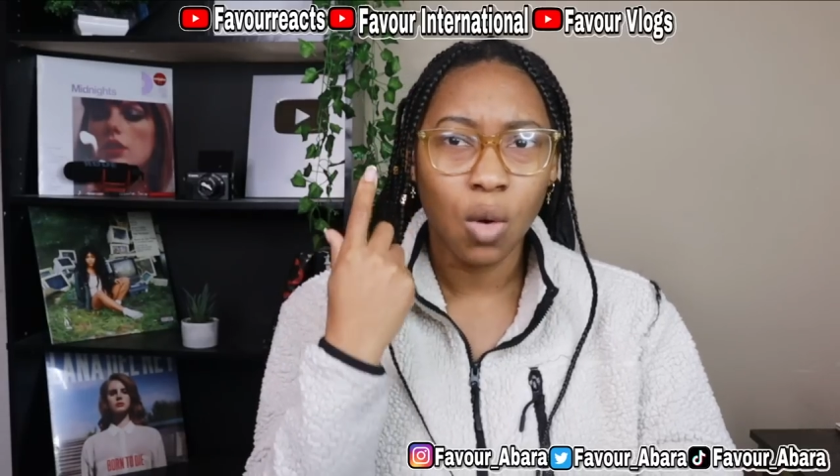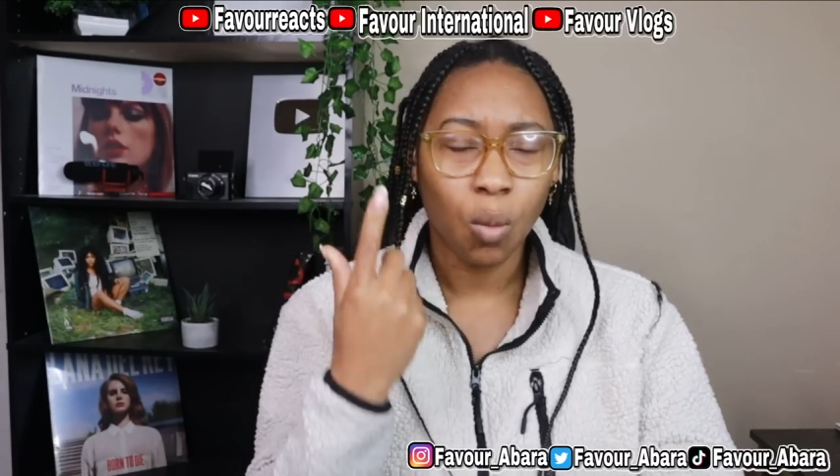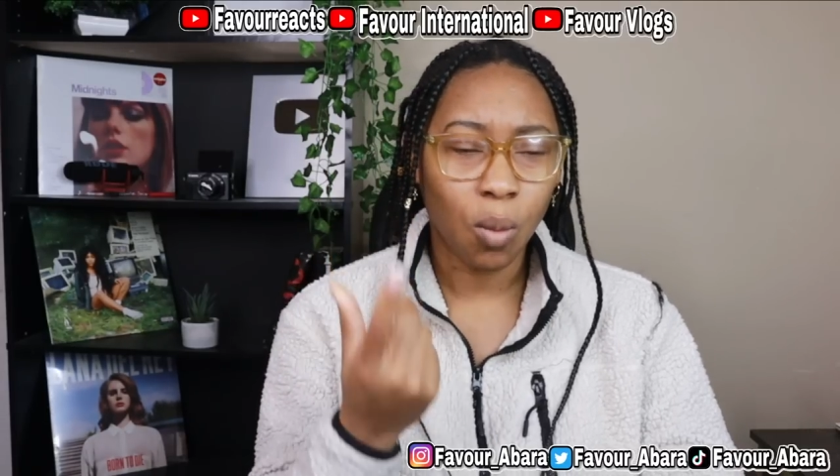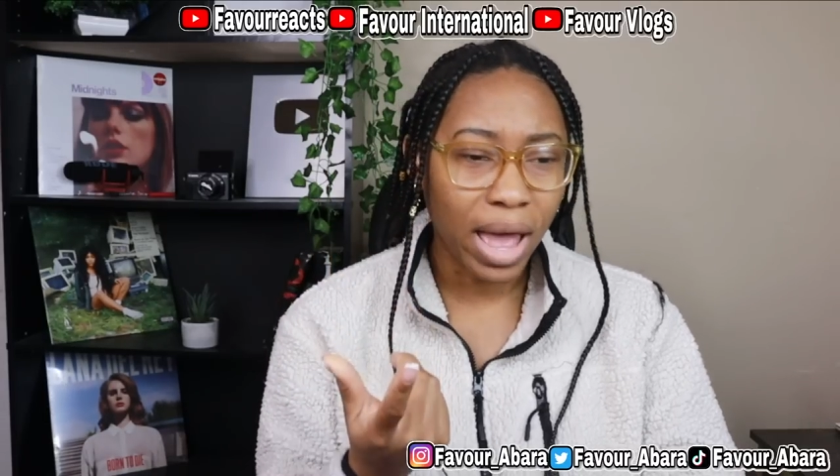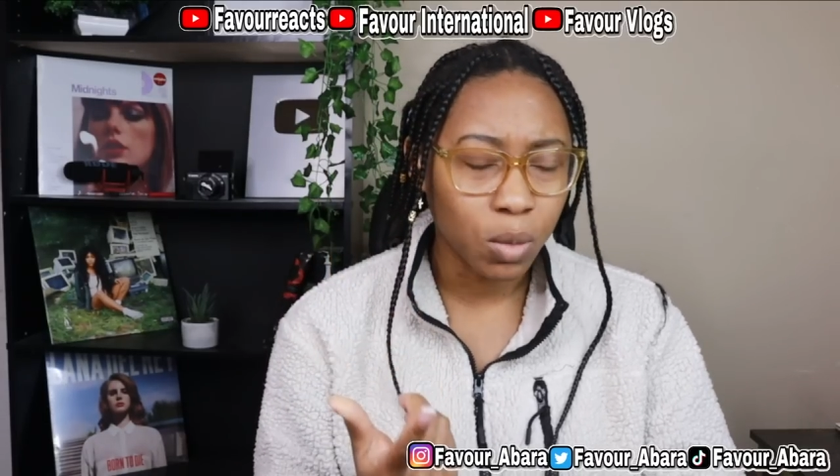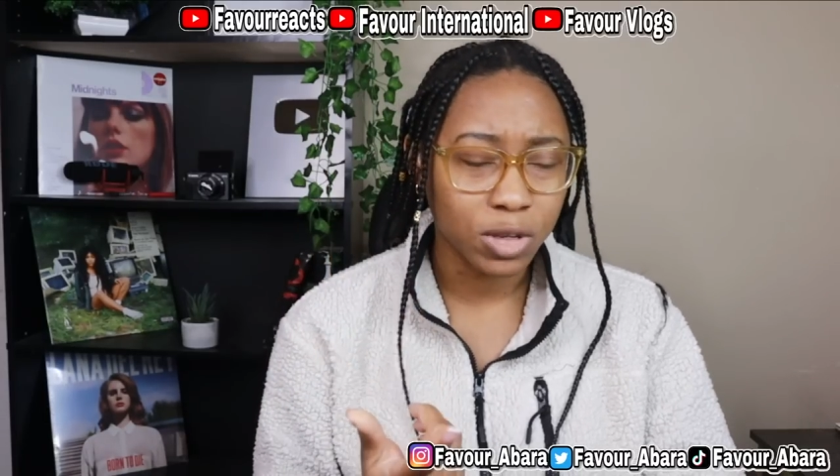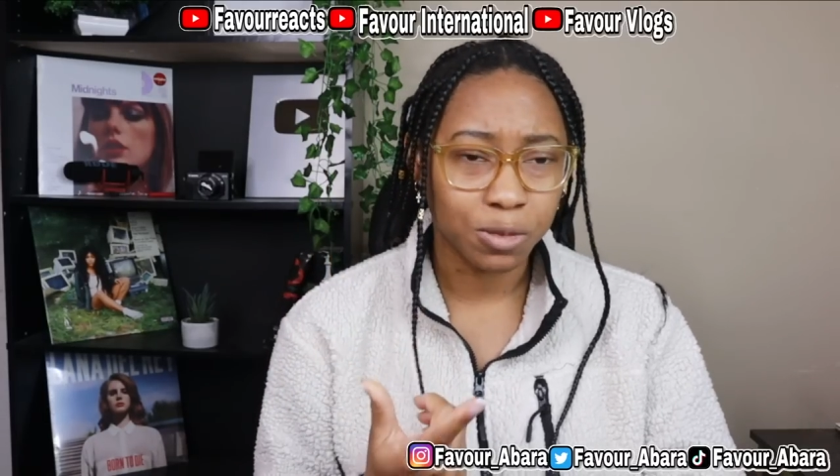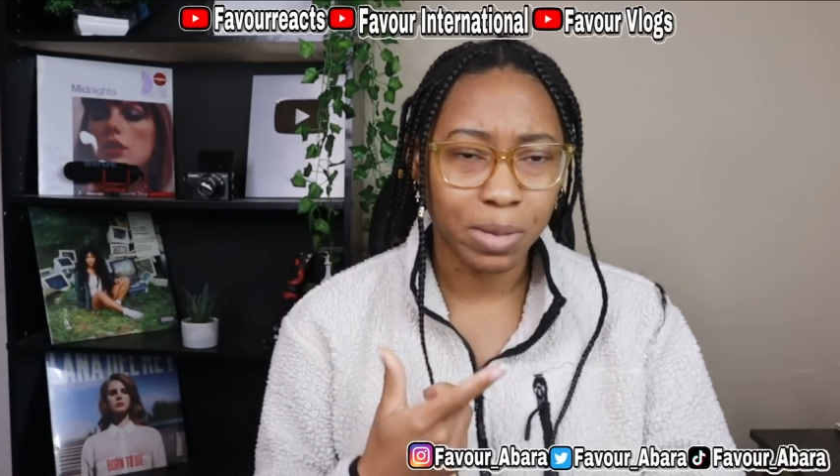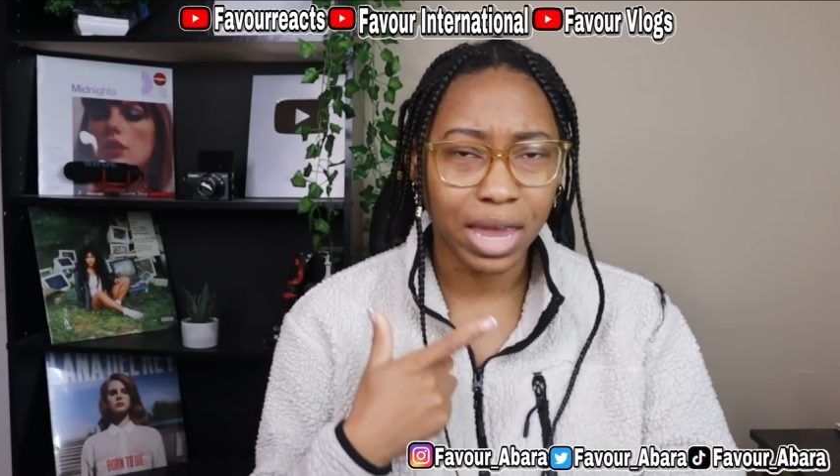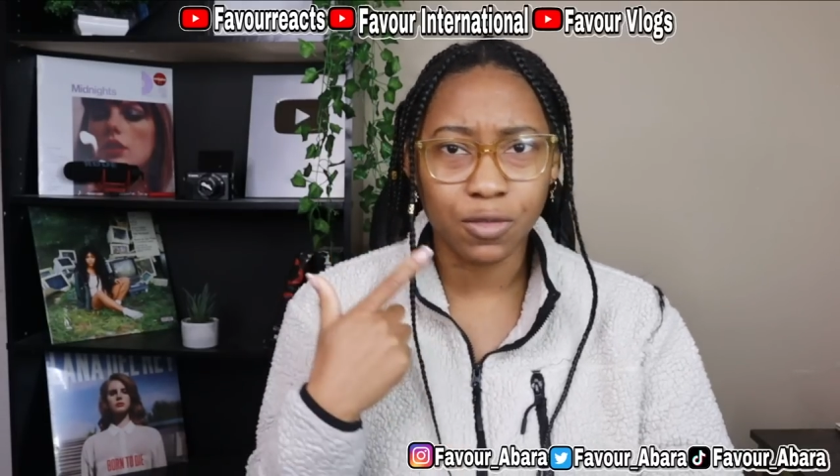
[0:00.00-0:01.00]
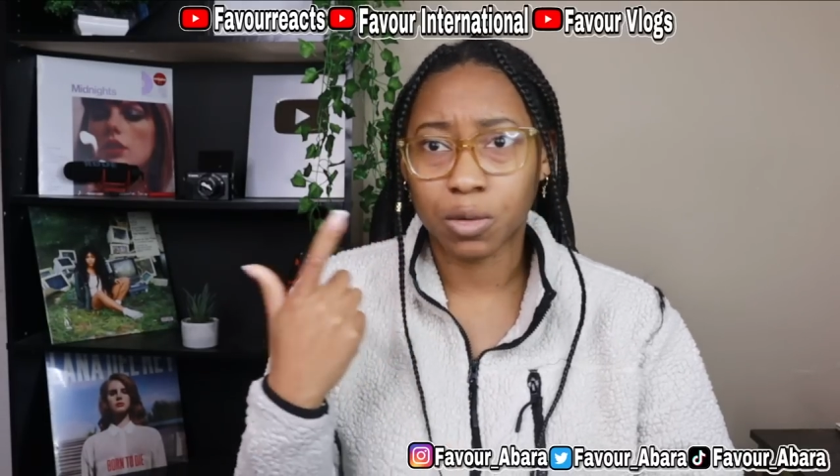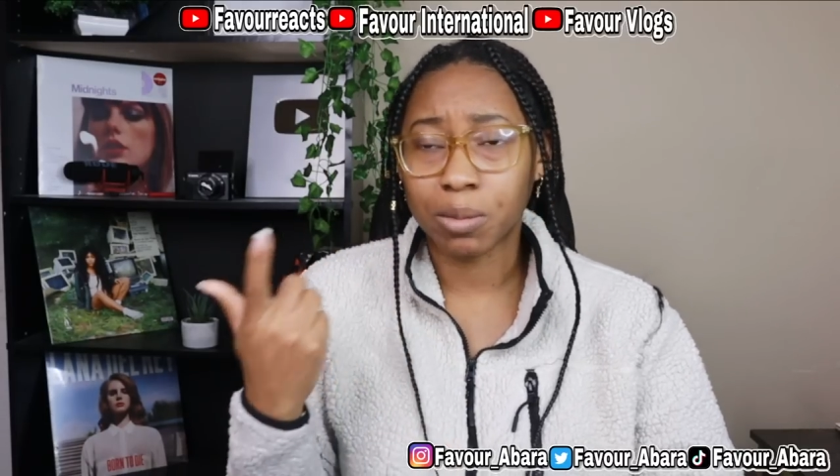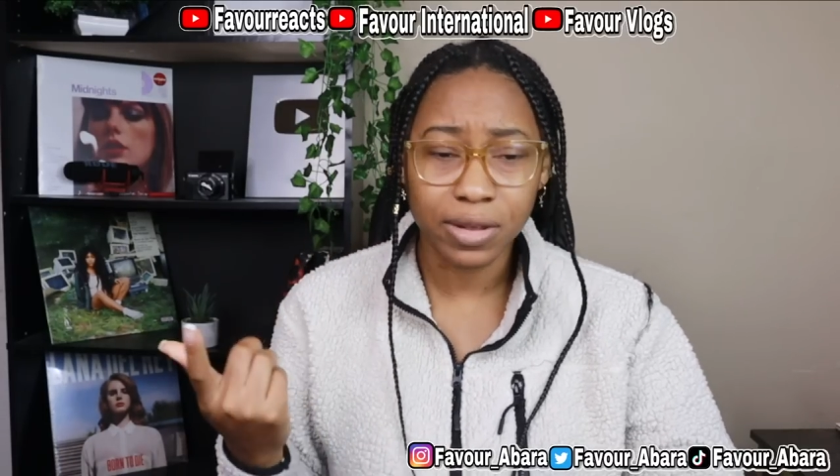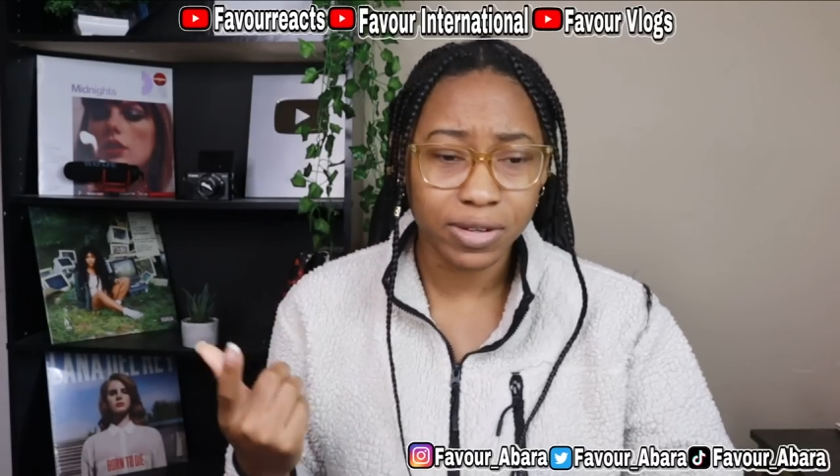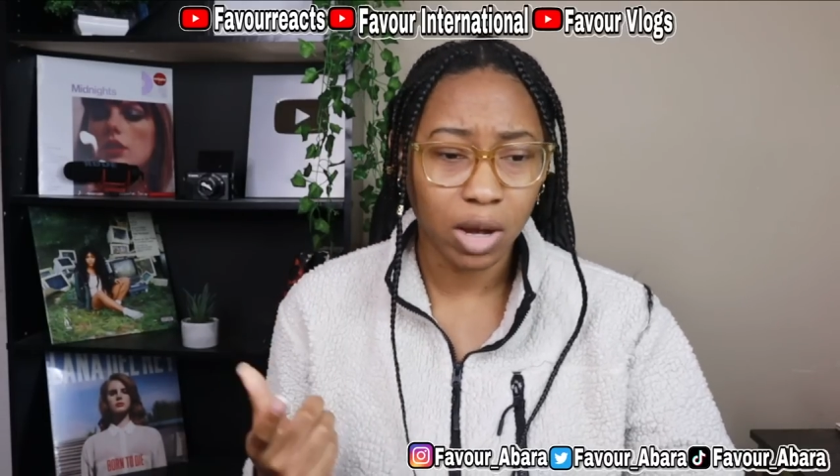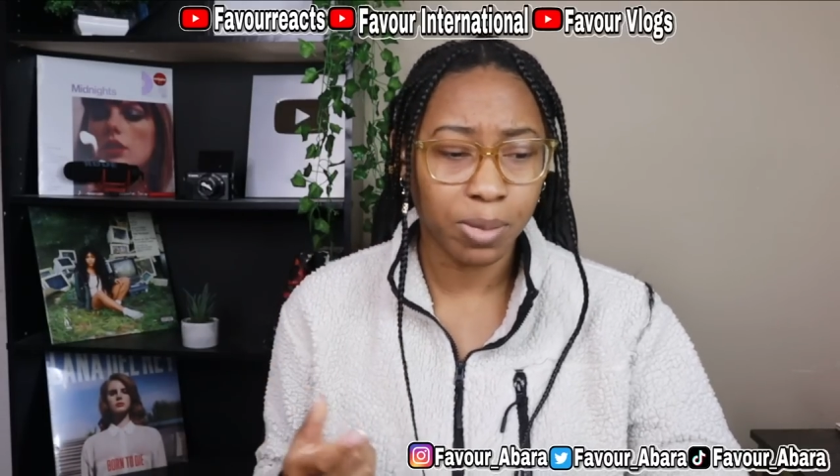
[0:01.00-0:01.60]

why it was made for military